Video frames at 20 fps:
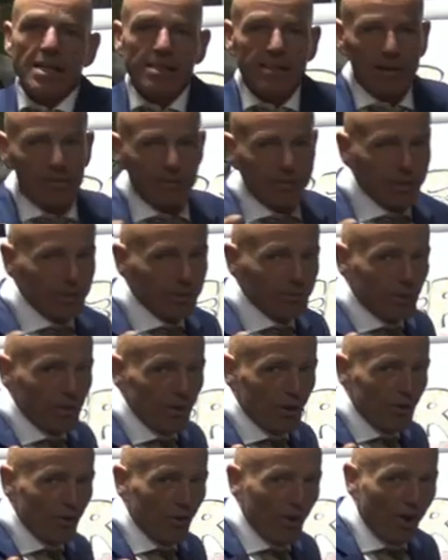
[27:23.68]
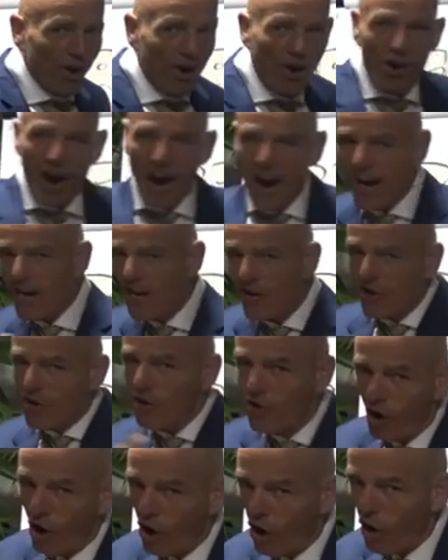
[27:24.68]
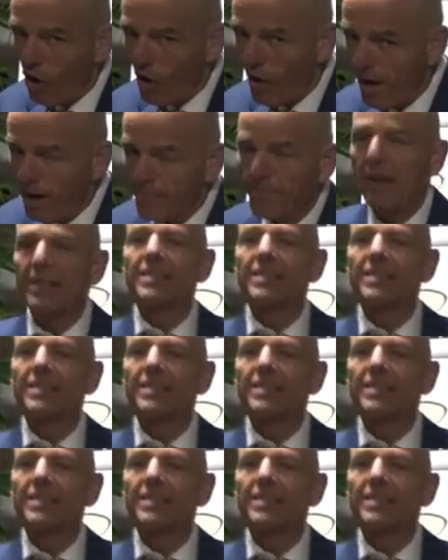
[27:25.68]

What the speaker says: Something you want to know. I know it,